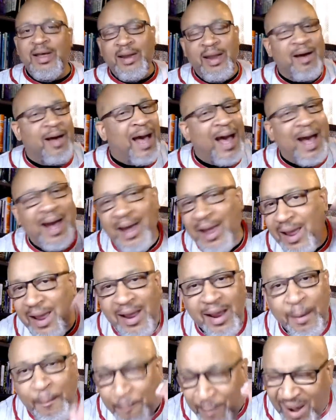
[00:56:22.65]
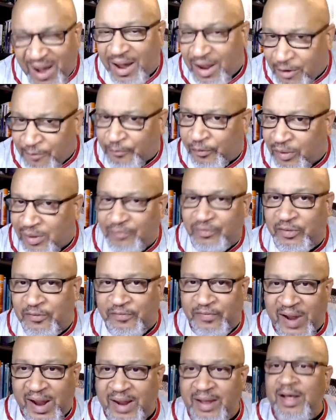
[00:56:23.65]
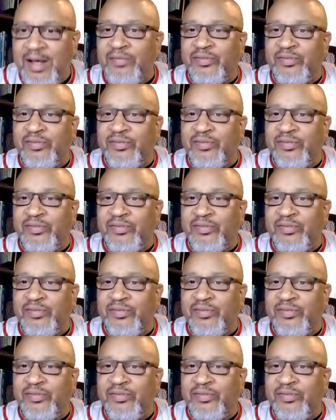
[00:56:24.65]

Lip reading: Now, I am mindful of the fact